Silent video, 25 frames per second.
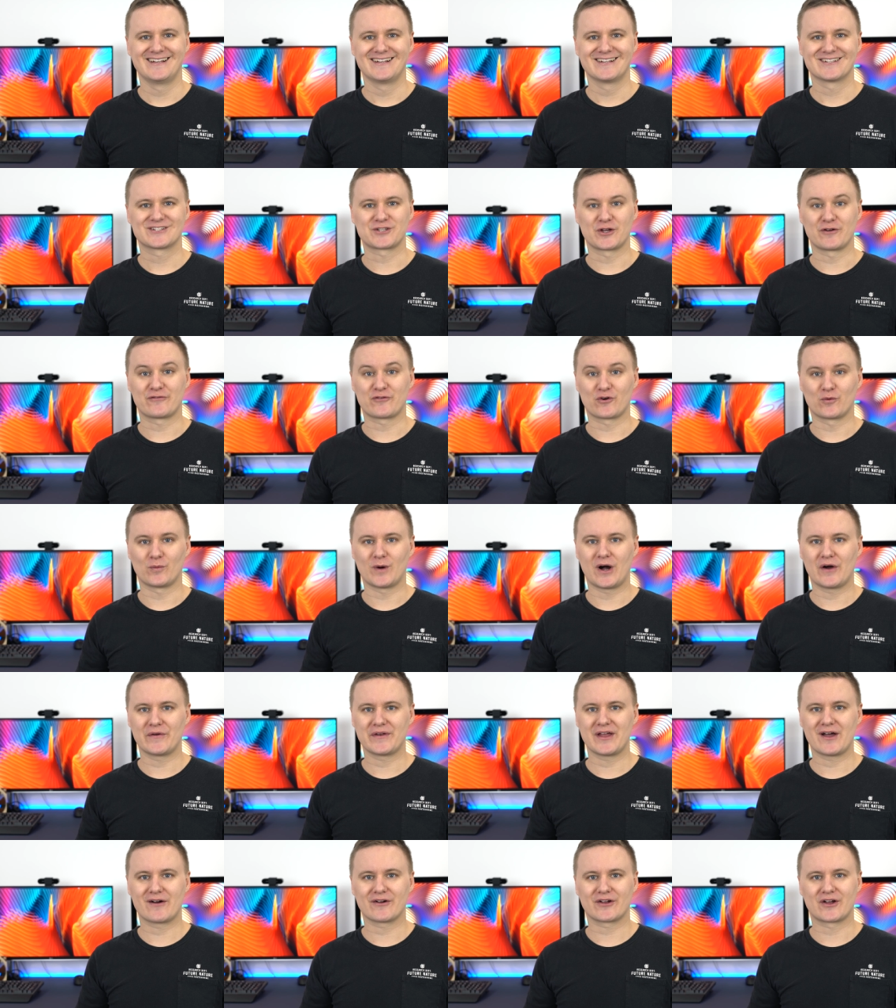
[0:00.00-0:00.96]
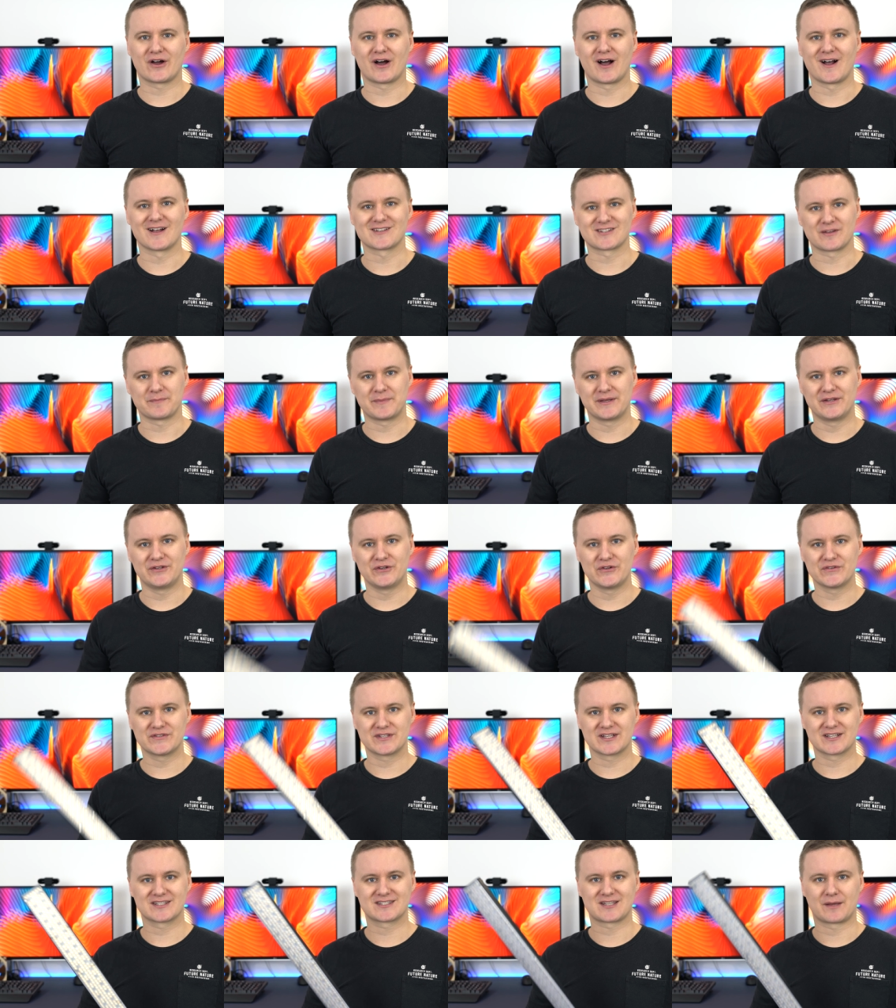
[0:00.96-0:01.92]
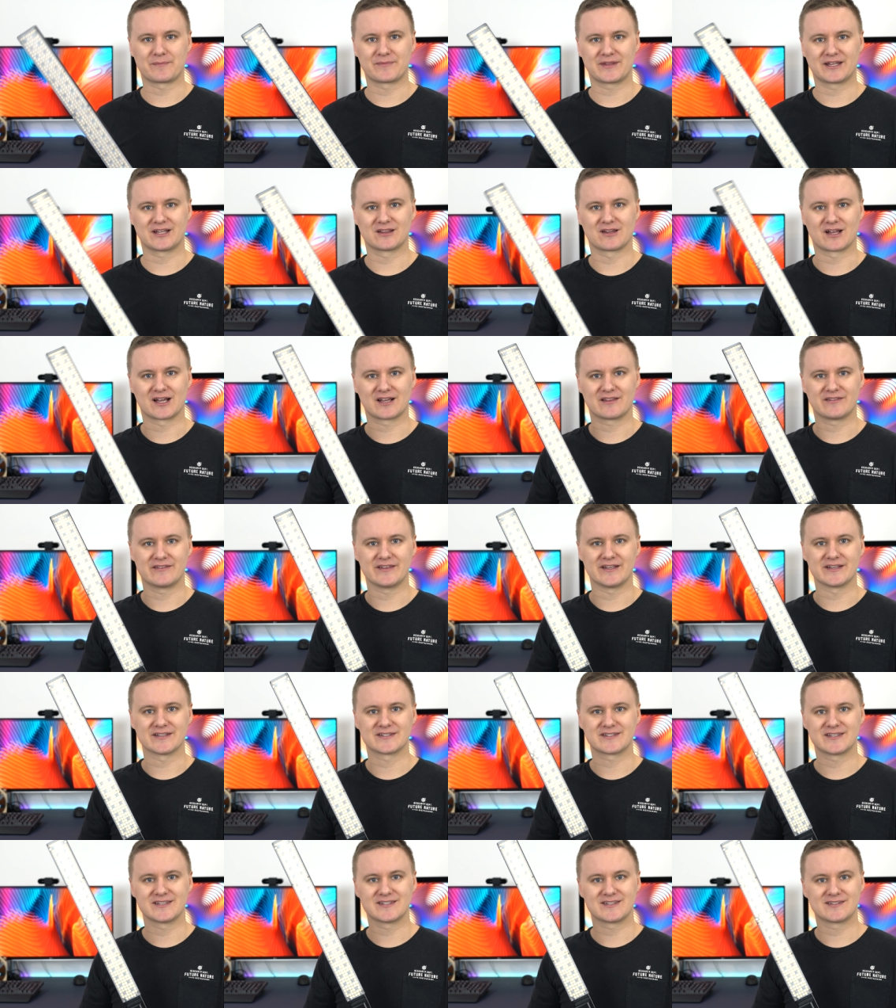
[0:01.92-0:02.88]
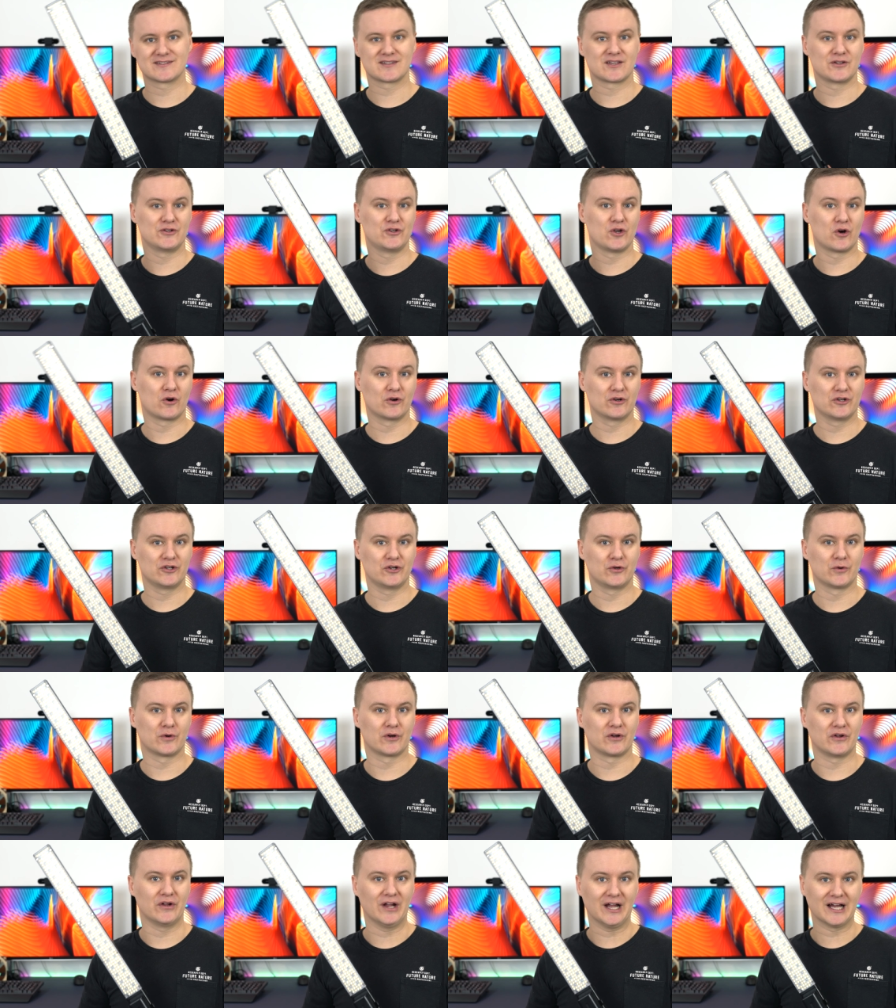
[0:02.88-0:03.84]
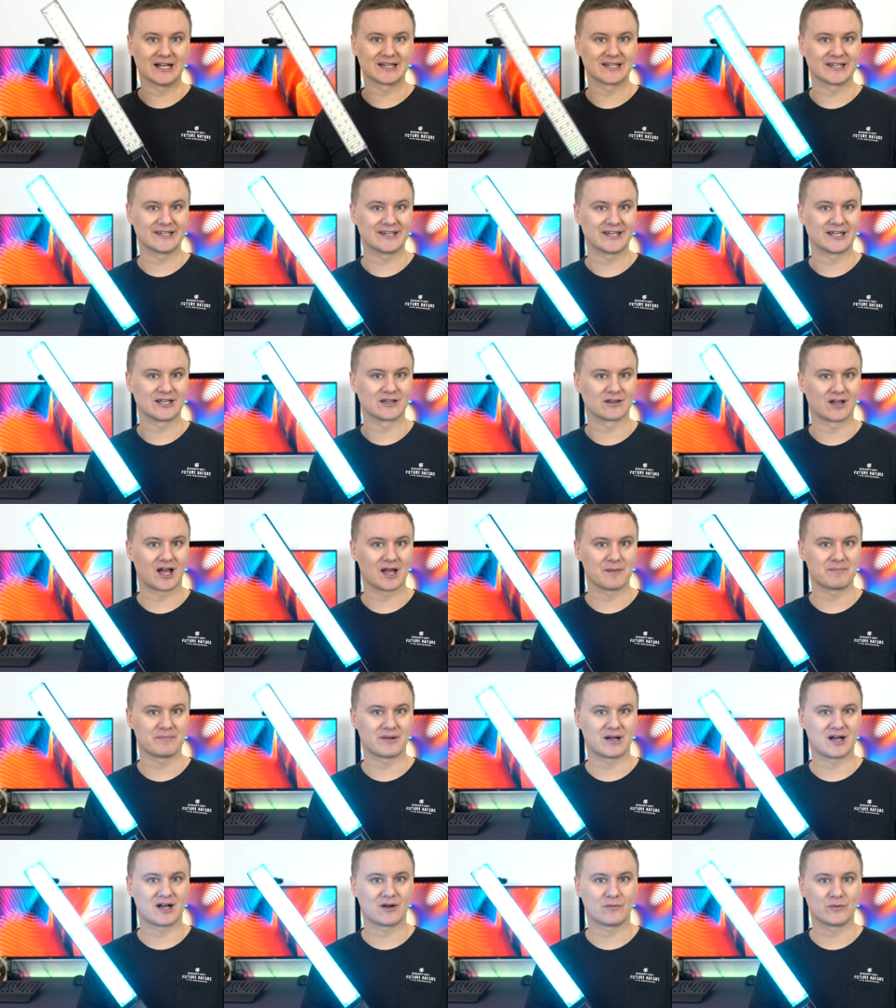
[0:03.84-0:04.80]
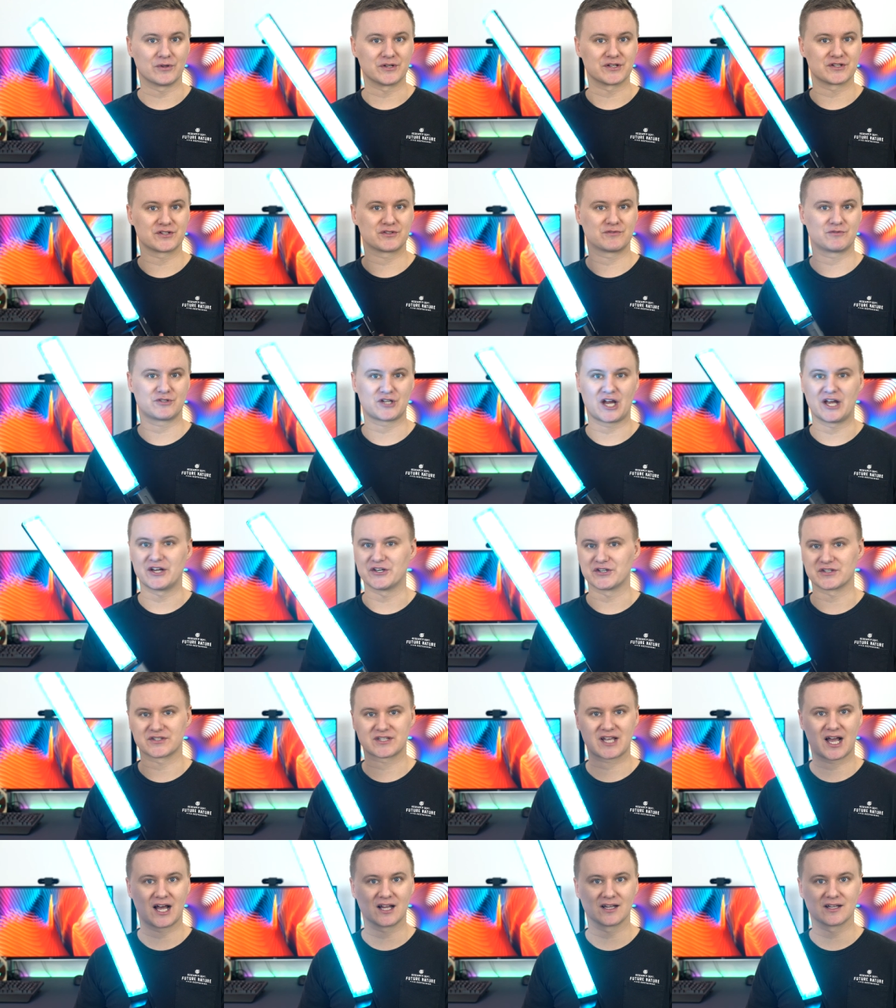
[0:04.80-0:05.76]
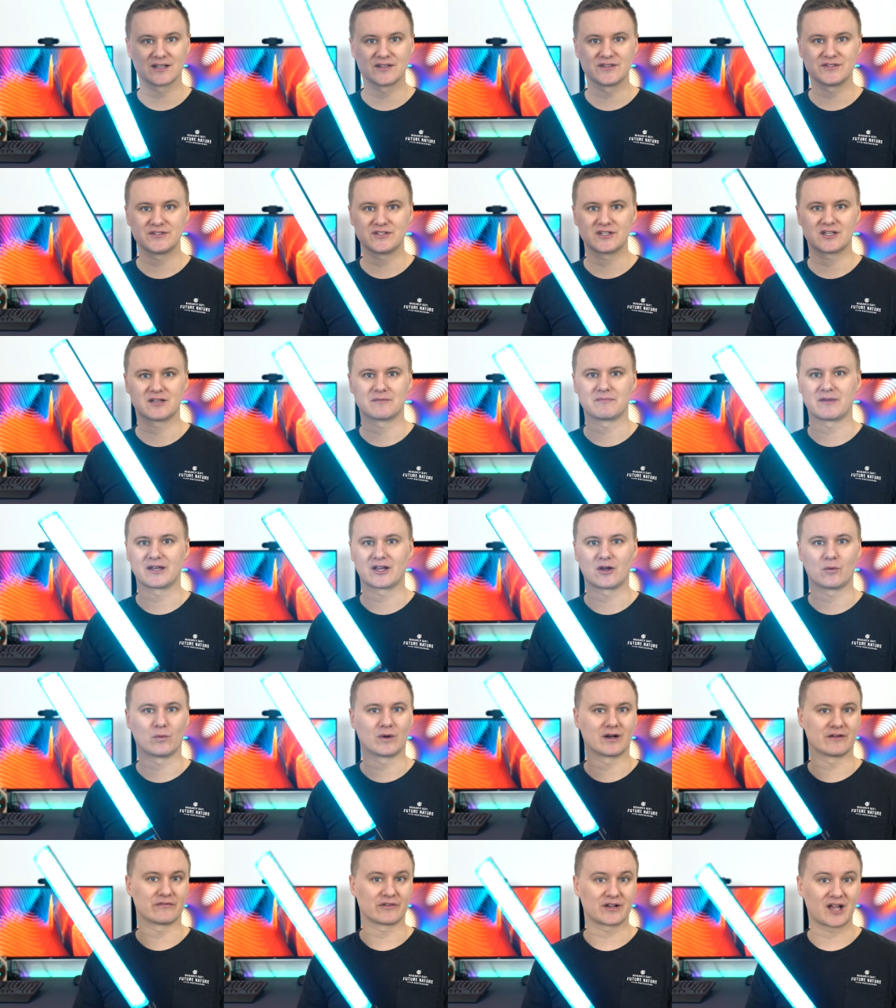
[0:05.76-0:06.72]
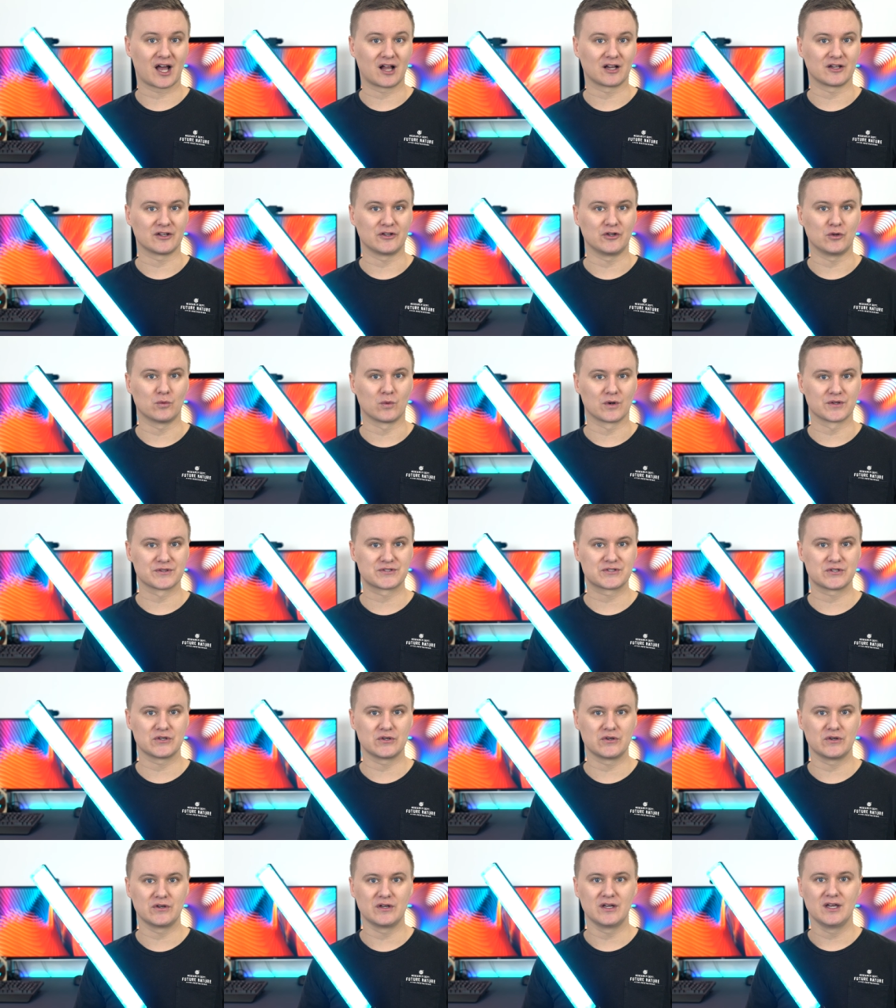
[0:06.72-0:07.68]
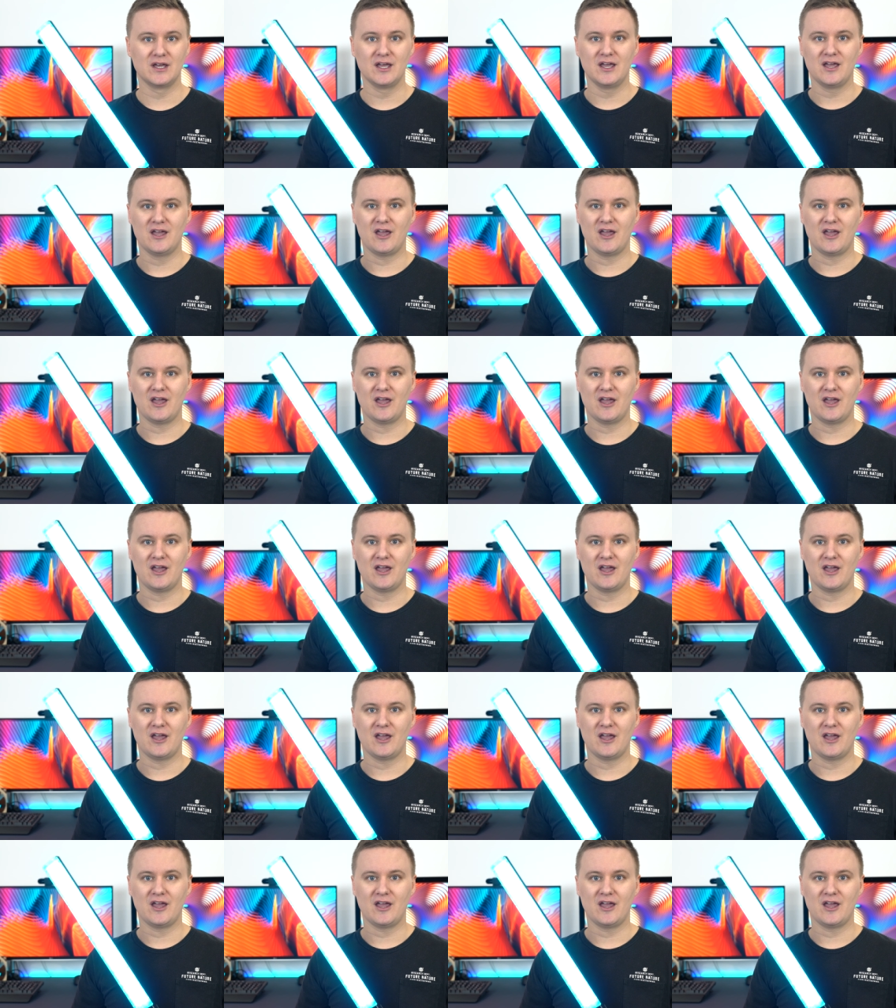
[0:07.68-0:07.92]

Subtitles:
So for a while now, guys, I've been using something like this. This is a Yongnuo LED light bar which changes colors. You can make it whatever color you want to.